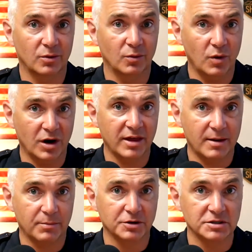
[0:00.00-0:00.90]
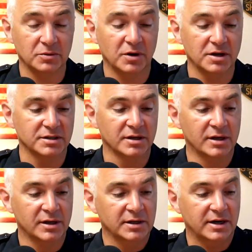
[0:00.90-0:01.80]
where that person was.
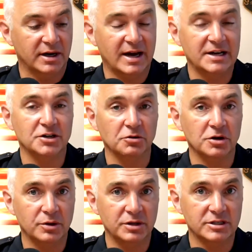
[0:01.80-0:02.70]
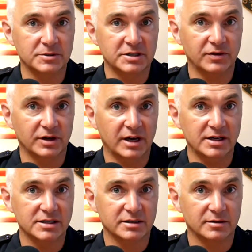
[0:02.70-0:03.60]
I don't know in this specific
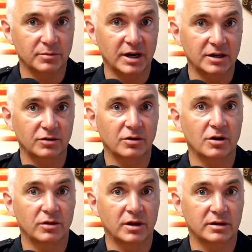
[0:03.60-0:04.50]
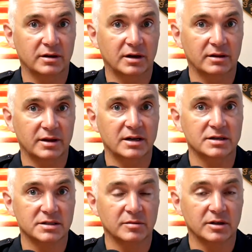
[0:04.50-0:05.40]
case, but I do know that that is
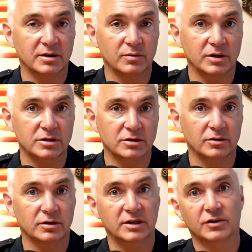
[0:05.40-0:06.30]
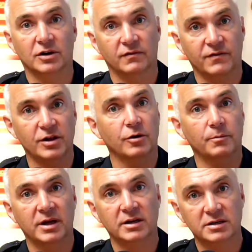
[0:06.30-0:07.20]
something that we do even on a follow-up
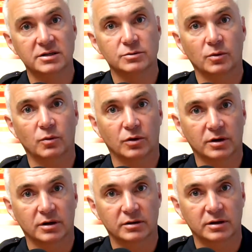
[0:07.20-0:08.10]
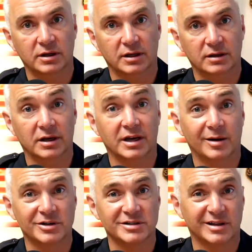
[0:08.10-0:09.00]
end is we work the
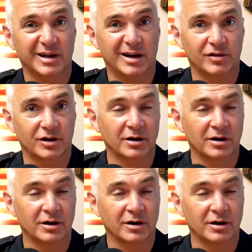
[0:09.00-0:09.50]
cameras that they have there.